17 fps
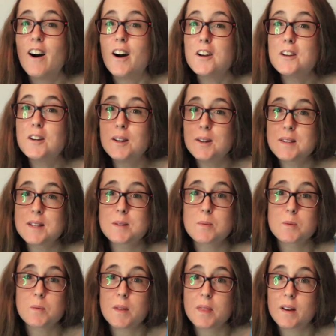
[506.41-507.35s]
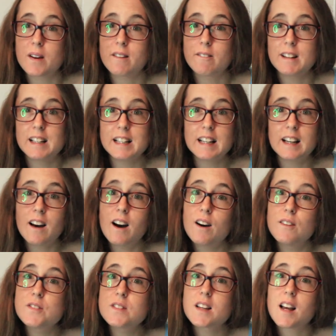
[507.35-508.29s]
I knew this was one that I really
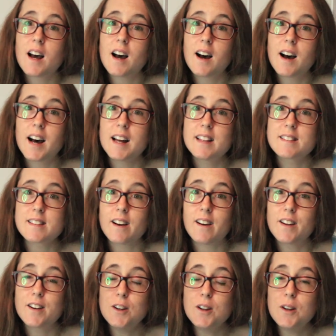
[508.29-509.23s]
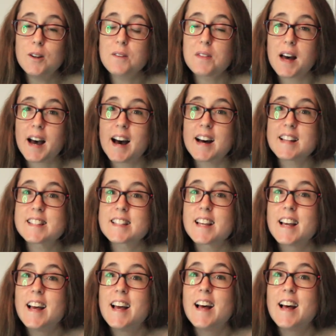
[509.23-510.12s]
loved, and I knew that